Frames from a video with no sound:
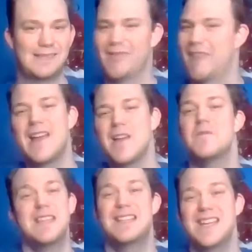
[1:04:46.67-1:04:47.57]
Like
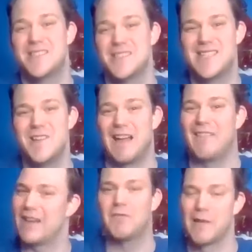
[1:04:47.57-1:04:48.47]
you've seen teachers do
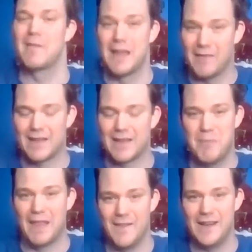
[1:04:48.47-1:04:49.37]
that, like where they like
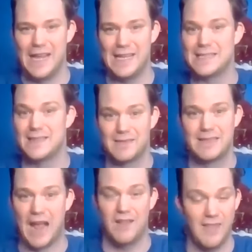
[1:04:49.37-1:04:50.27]
bend their knees
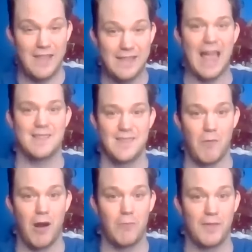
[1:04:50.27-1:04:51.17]
down to the desk
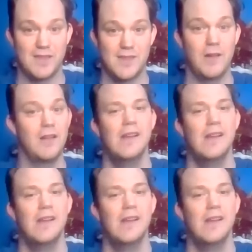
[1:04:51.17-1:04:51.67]
to work with the students.